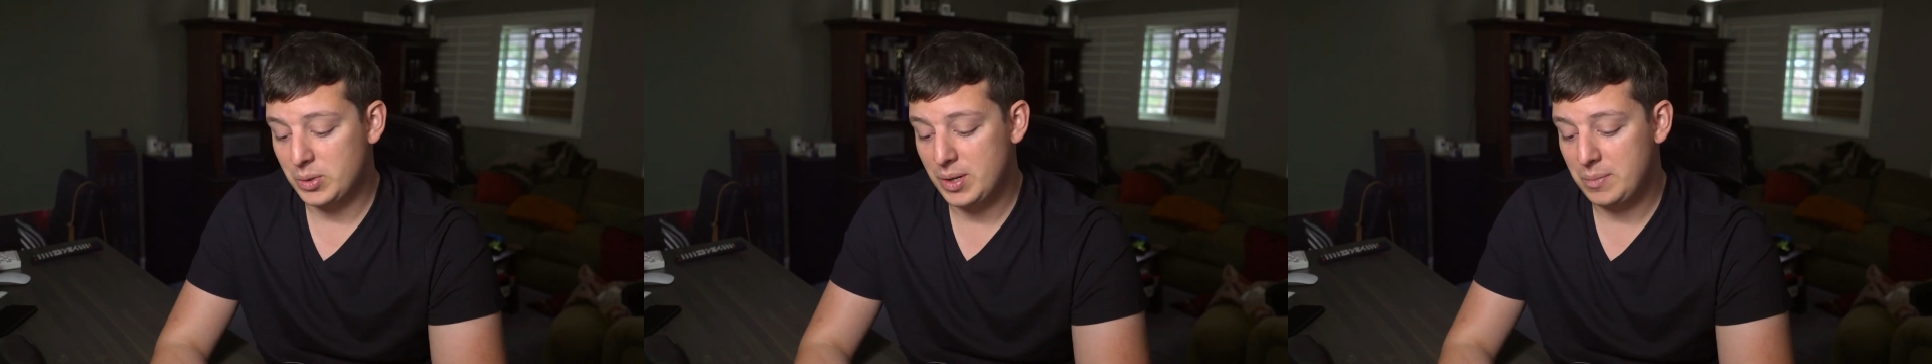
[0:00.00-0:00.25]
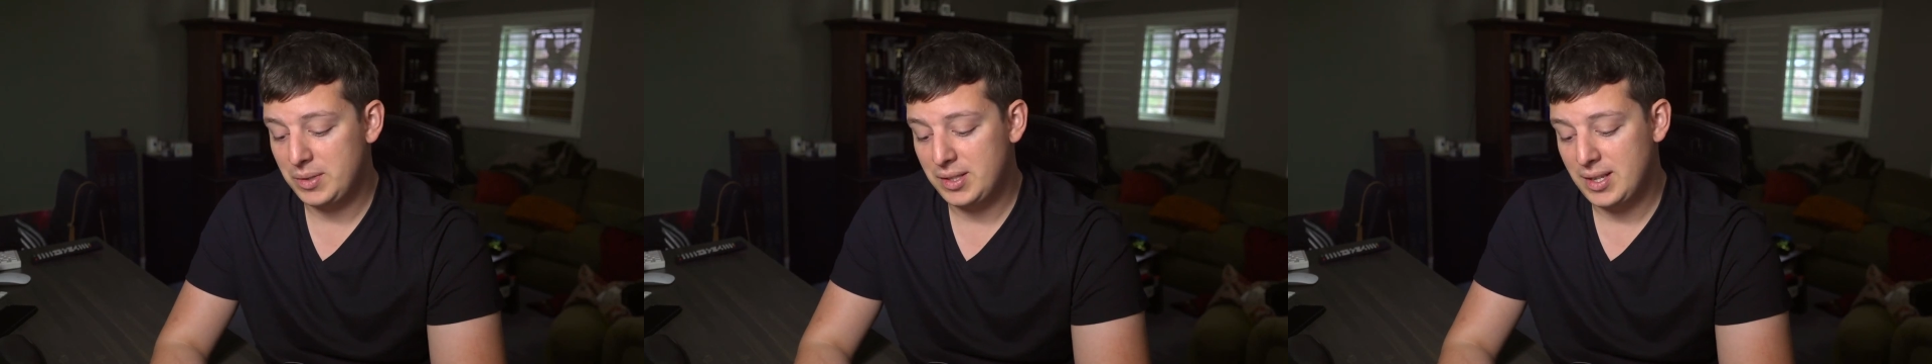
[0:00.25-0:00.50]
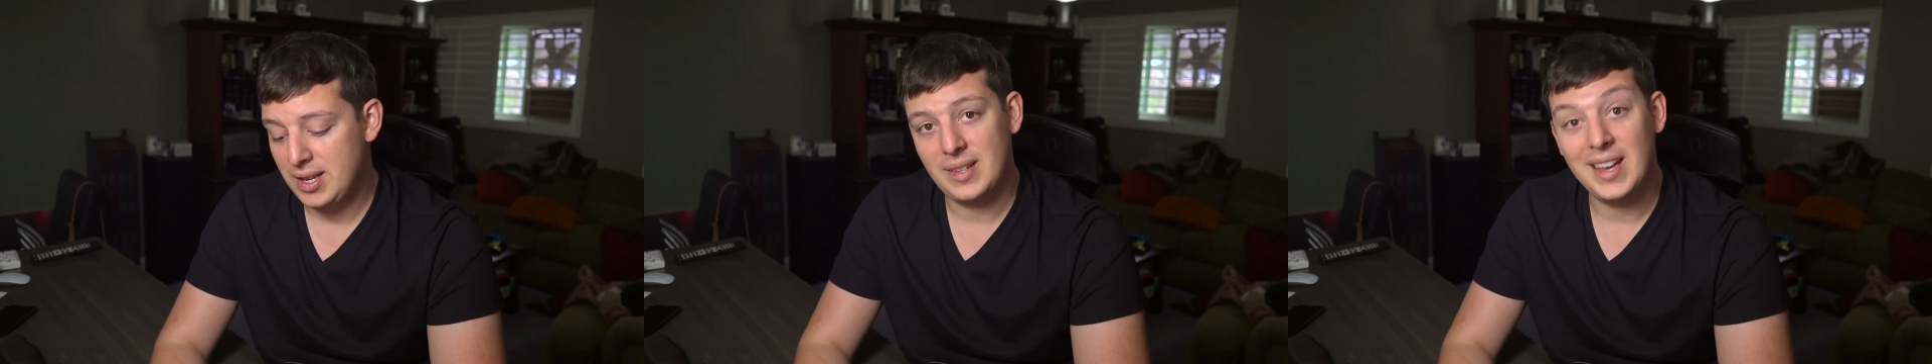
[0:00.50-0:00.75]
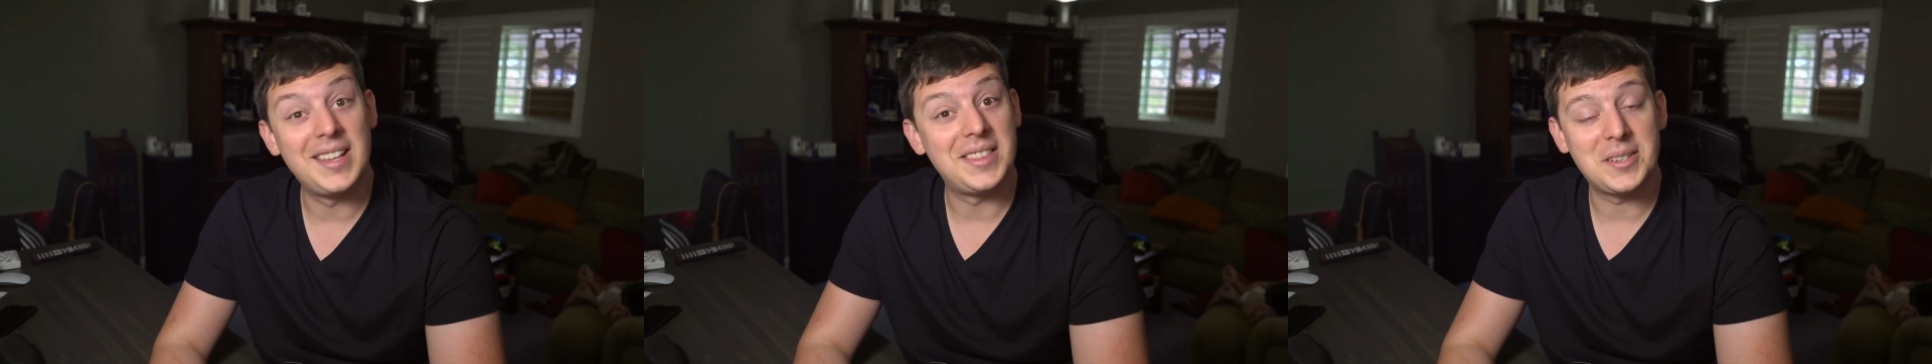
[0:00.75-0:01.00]
Streams.
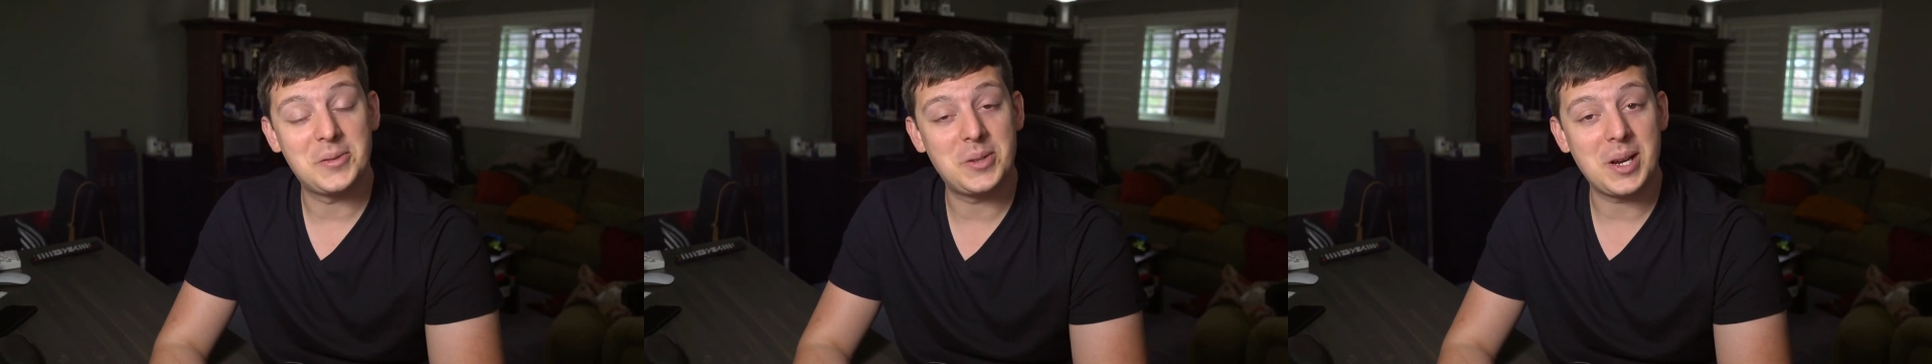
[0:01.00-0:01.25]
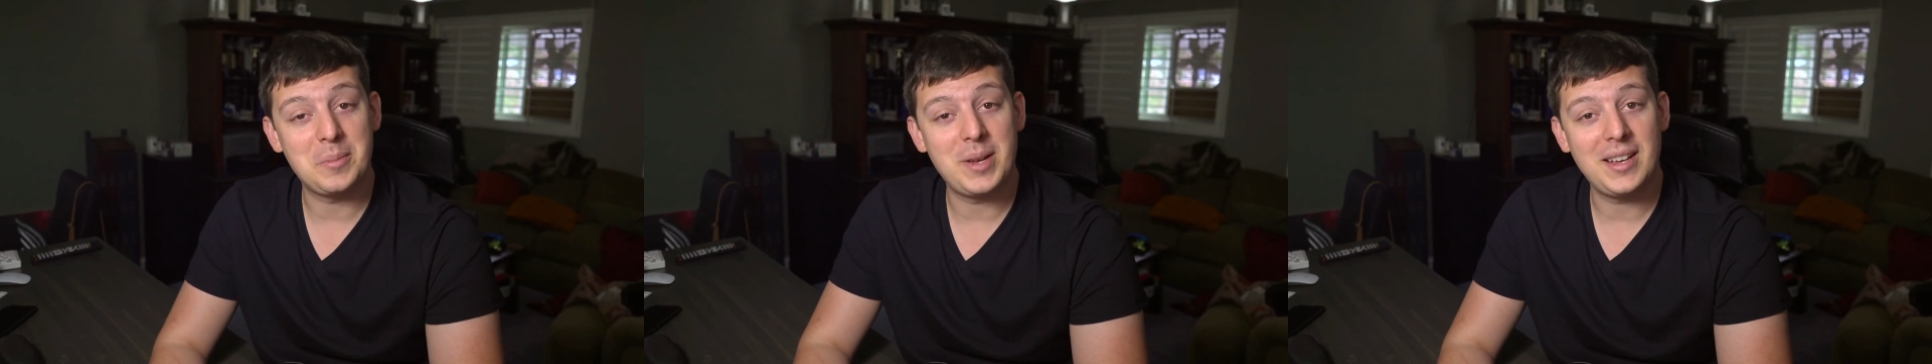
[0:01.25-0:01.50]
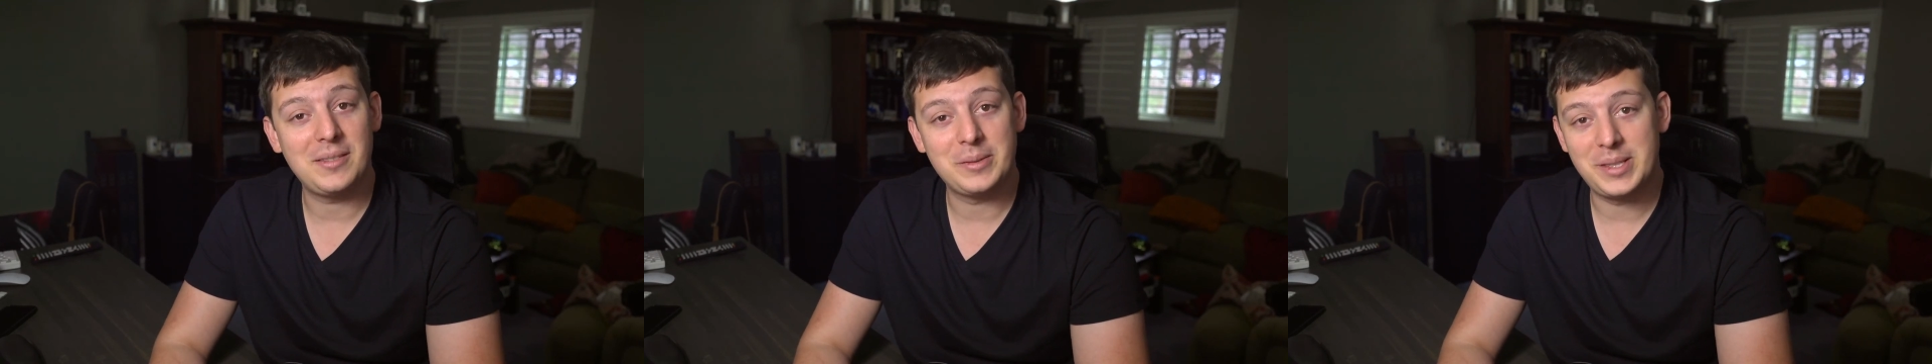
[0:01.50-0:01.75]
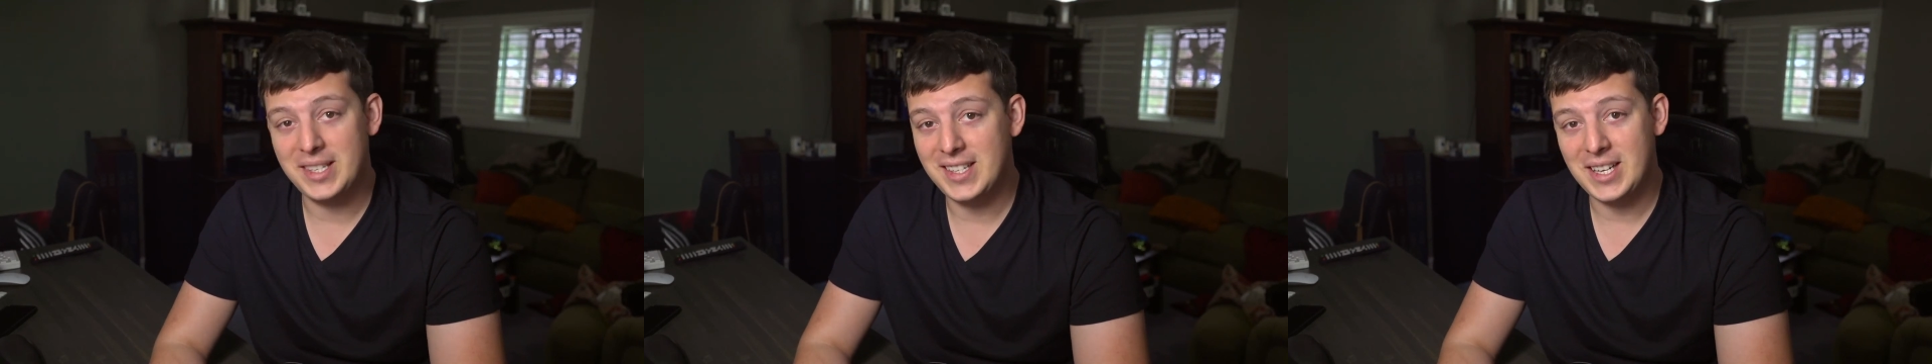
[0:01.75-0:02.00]
And thanks for checking me out.
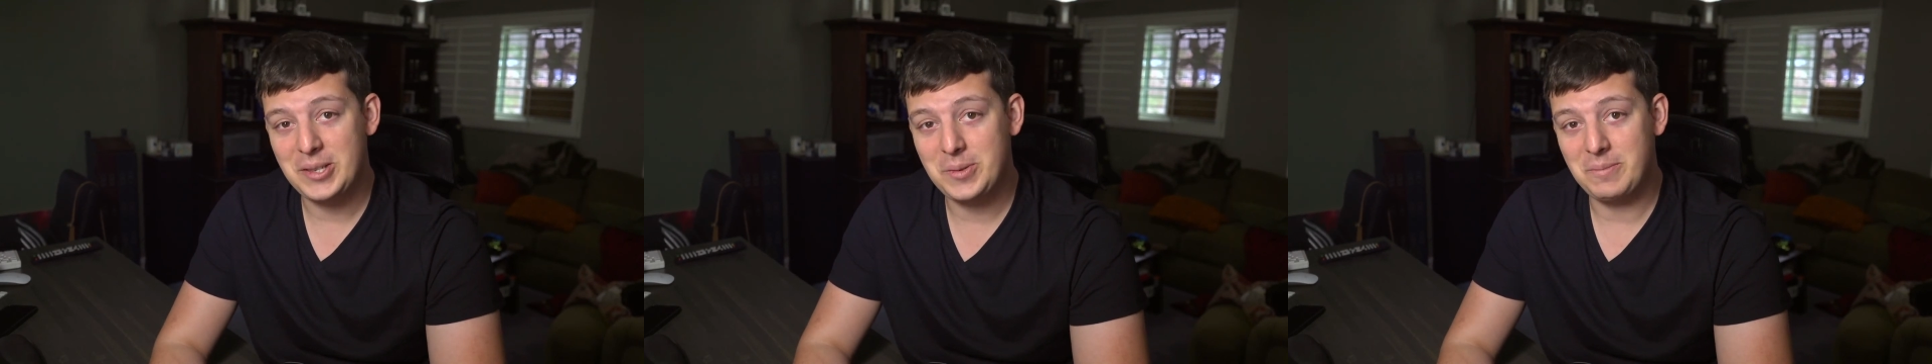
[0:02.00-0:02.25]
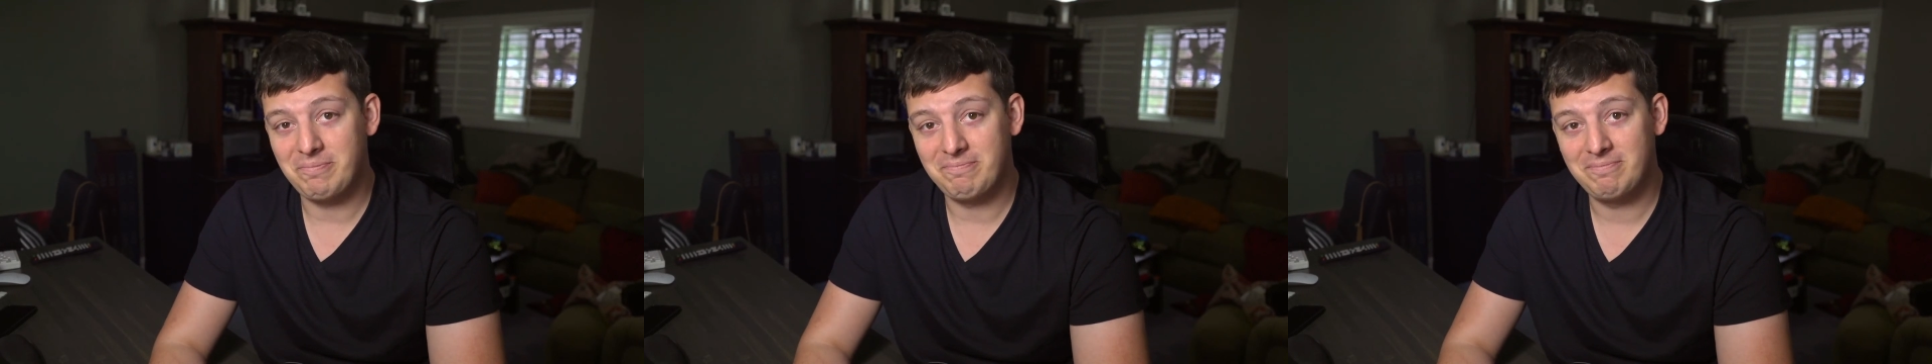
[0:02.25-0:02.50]
We'll see you in the next one.